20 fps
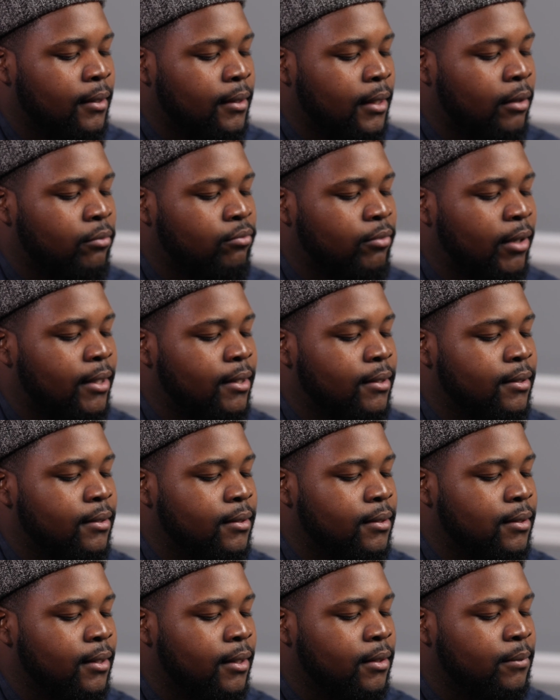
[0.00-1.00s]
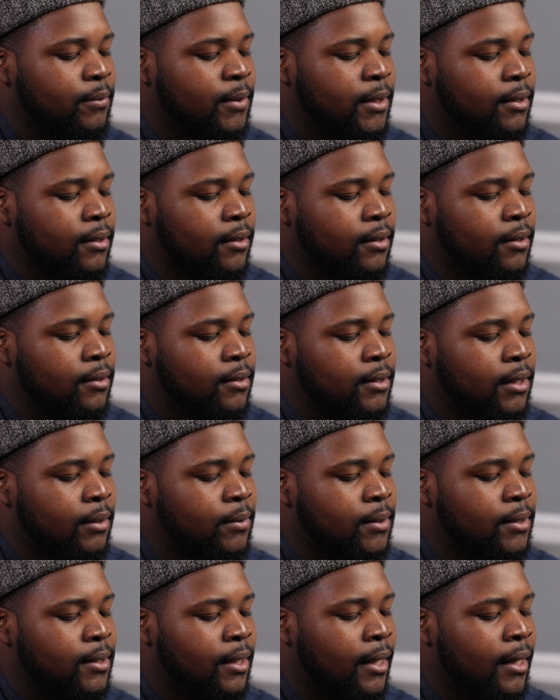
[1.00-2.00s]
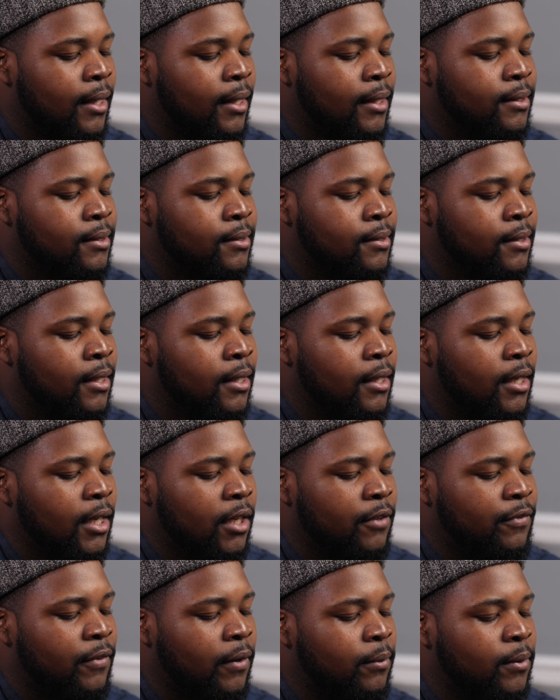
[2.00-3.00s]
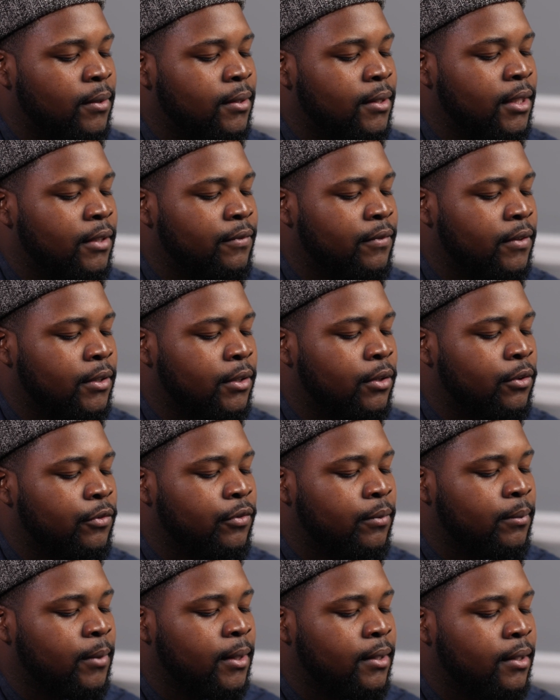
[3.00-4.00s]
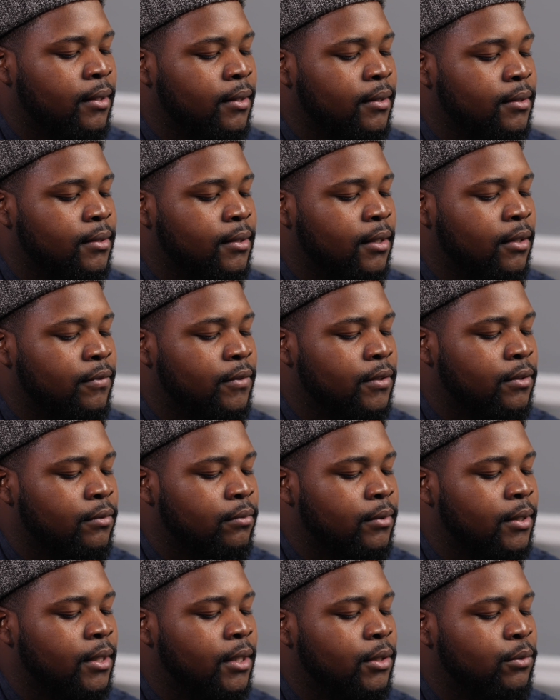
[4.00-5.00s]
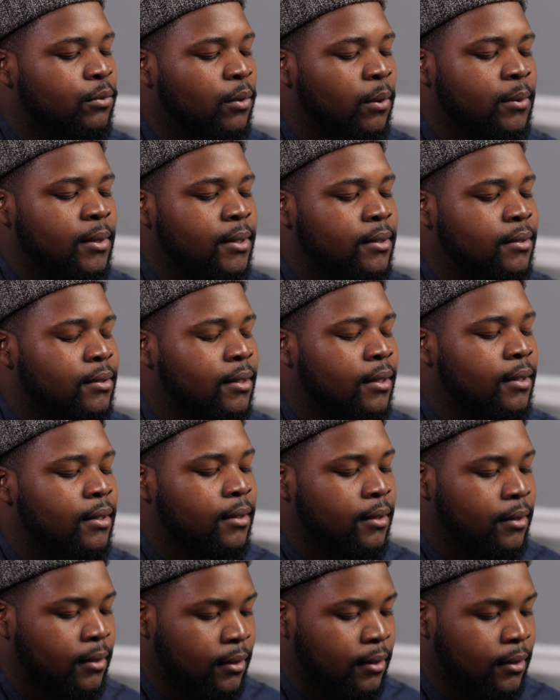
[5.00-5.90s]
I'm writing this letter because I was asked if I would leave a note for my younger self to read, what would it say?